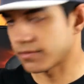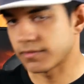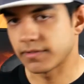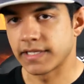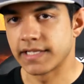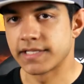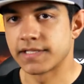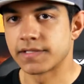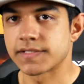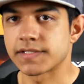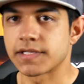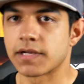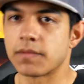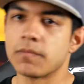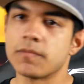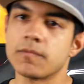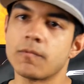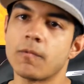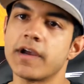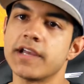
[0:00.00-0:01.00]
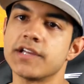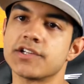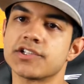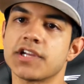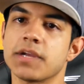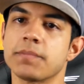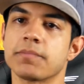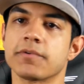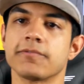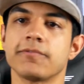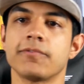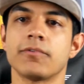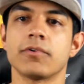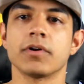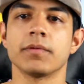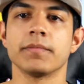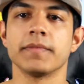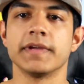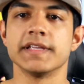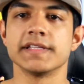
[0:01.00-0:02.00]
in some way, shape, or
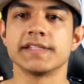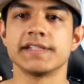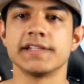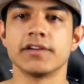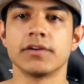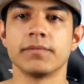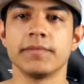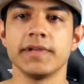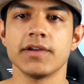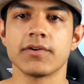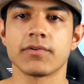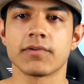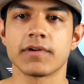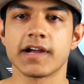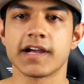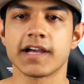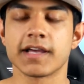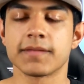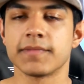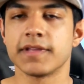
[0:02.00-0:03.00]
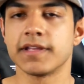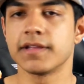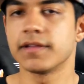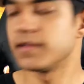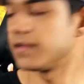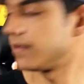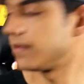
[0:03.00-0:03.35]
form is near me or on me.